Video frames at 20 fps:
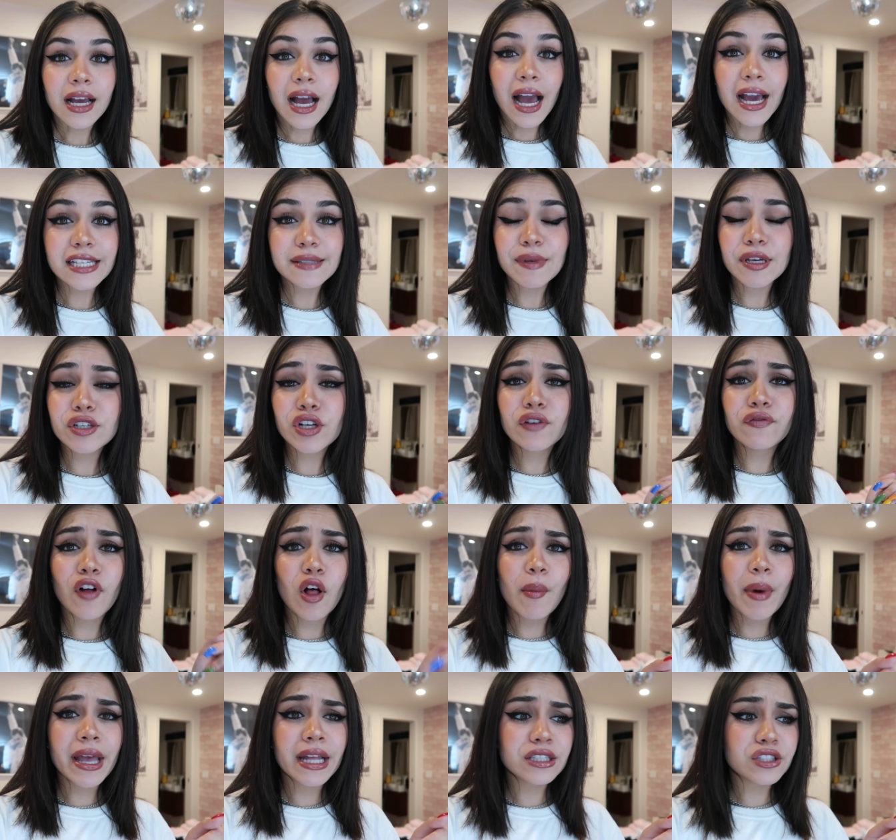Guys, make sure you
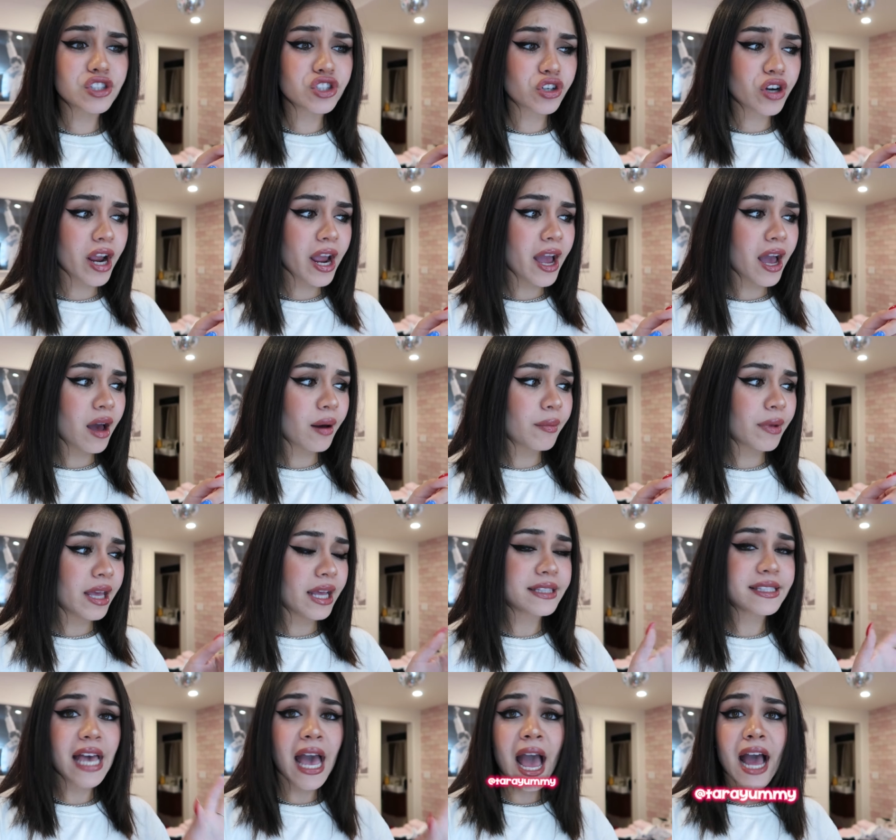follow my Instagram.
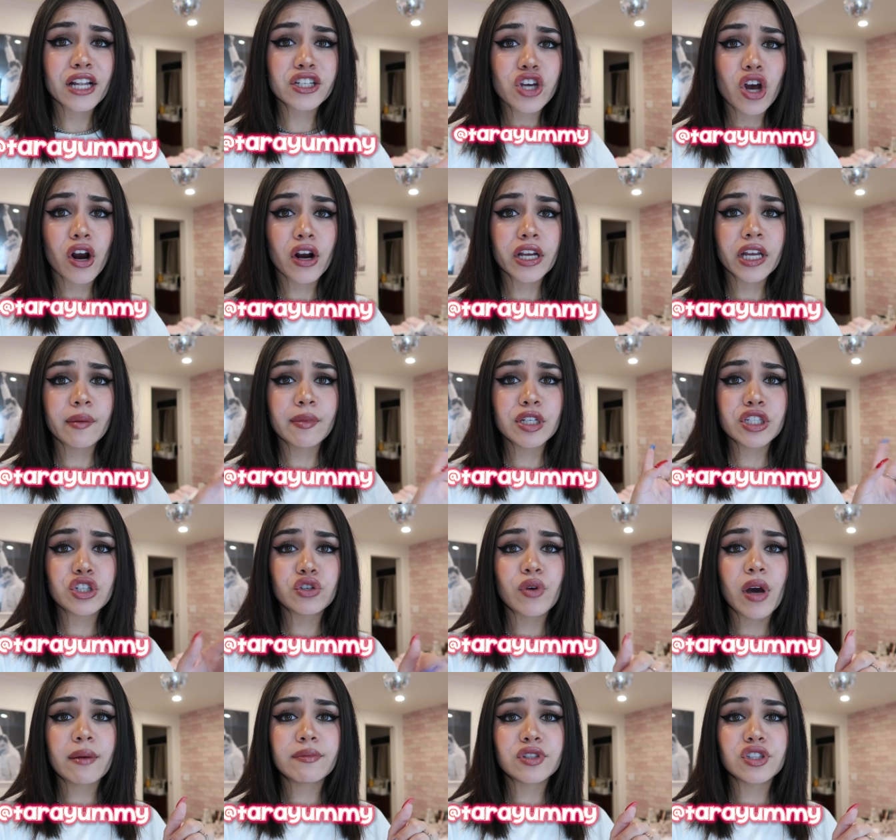It's that Yummy,
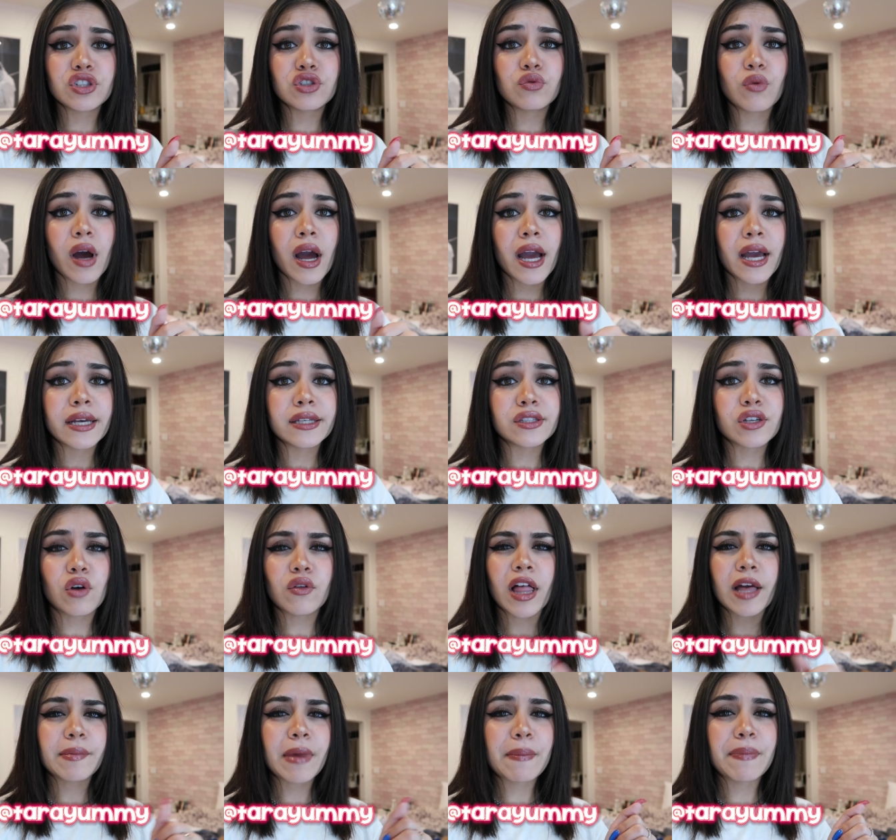two M's, two Y's.
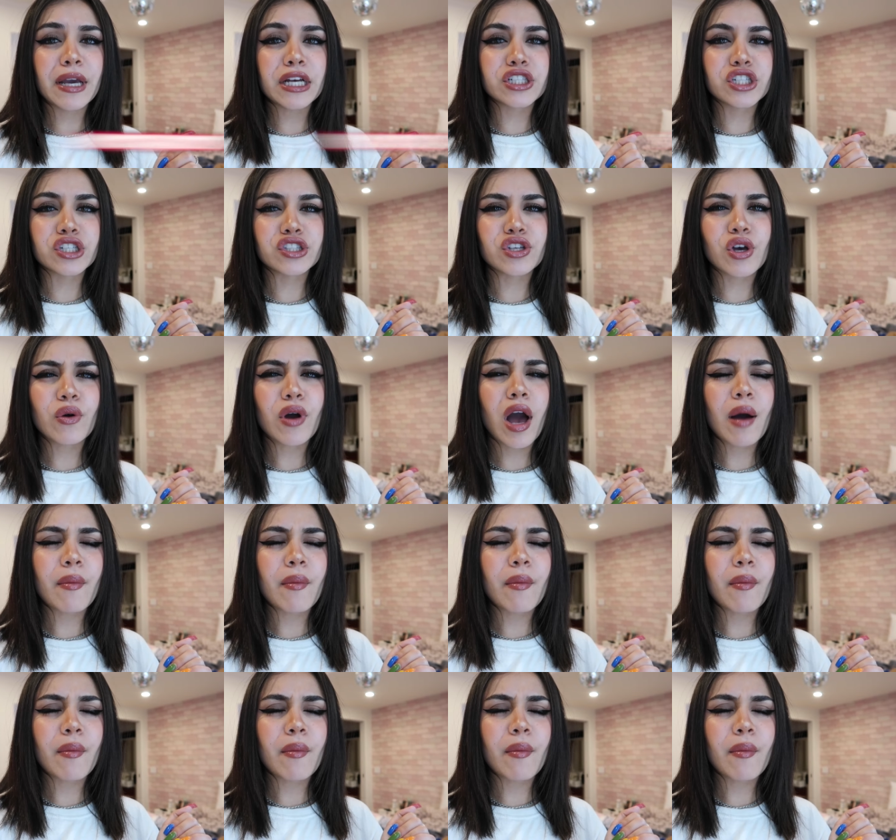Go like my pictures, go